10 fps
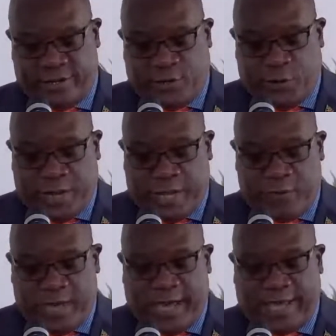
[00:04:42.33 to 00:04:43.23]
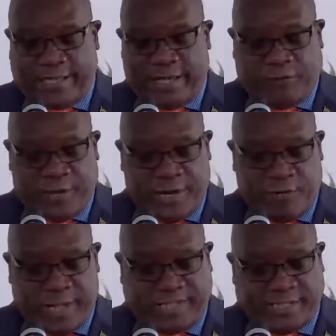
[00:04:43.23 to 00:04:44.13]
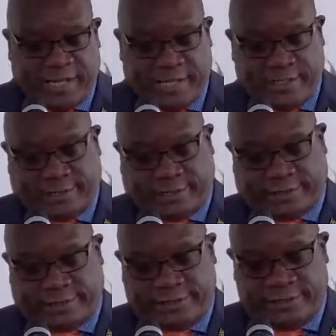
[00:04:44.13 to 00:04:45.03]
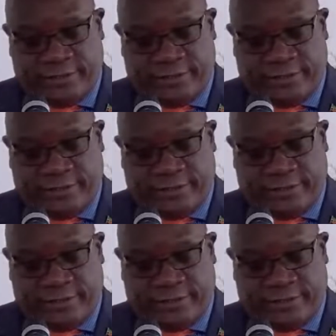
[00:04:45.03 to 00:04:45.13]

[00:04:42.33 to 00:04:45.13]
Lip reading: Today we are giving the residents